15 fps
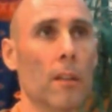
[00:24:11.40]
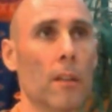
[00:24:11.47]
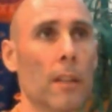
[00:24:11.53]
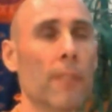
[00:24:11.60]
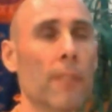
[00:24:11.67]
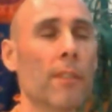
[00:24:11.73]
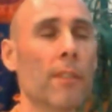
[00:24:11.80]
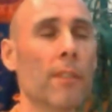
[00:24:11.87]

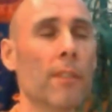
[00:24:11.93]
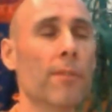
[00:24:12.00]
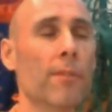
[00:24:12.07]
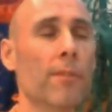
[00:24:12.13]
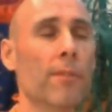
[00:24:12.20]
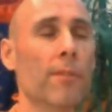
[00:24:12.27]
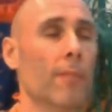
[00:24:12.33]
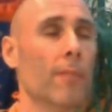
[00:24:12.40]
of symptoms,
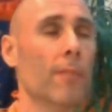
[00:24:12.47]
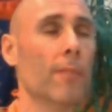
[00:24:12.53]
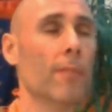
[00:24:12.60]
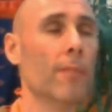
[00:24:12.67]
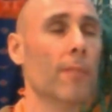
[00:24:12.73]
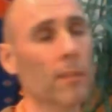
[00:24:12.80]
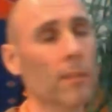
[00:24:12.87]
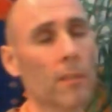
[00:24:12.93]

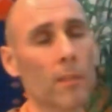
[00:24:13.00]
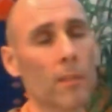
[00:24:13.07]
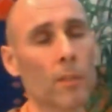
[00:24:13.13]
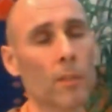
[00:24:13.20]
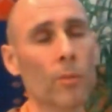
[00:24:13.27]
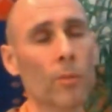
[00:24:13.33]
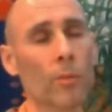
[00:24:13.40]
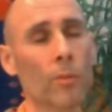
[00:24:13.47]

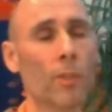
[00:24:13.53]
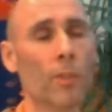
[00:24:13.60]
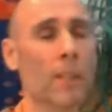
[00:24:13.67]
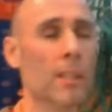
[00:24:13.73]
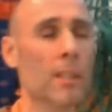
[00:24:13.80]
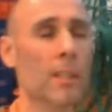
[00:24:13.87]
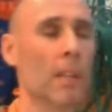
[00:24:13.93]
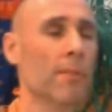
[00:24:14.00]
do not
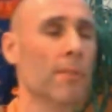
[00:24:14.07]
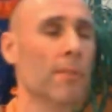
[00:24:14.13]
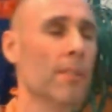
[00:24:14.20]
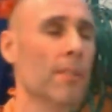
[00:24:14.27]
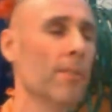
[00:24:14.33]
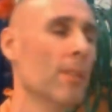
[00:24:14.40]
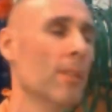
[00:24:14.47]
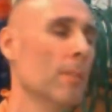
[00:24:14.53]
suffer
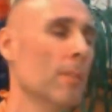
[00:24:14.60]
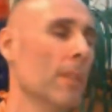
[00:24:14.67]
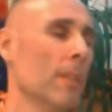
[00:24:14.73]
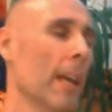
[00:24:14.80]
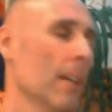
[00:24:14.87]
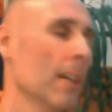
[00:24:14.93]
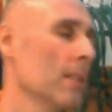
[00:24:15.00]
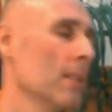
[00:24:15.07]
from
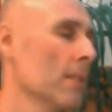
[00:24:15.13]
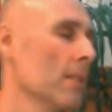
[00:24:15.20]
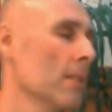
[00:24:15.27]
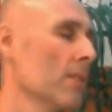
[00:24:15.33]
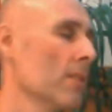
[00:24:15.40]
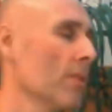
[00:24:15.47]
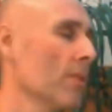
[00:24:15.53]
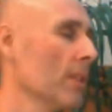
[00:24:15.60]
excess
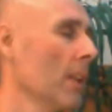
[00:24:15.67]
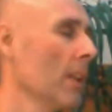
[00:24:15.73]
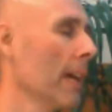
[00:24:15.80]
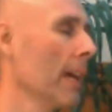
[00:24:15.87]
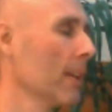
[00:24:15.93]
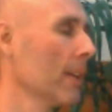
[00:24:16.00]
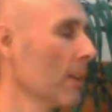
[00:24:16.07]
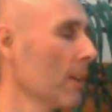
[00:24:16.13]
or the
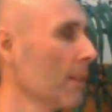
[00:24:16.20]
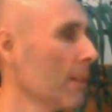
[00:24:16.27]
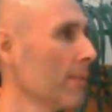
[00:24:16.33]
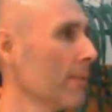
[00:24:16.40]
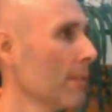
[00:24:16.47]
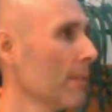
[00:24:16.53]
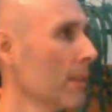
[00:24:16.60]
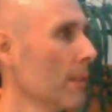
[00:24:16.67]
lack of
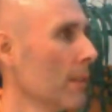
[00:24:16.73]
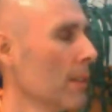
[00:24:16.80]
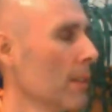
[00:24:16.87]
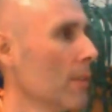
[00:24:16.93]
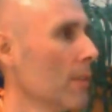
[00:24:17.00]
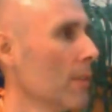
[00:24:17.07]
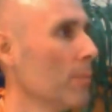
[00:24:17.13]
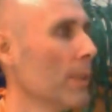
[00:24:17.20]

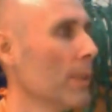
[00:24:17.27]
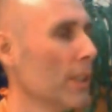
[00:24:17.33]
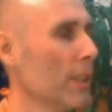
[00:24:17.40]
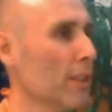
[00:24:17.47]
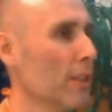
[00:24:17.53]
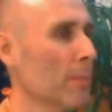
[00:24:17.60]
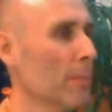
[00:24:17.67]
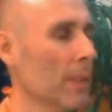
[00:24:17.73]
predictability.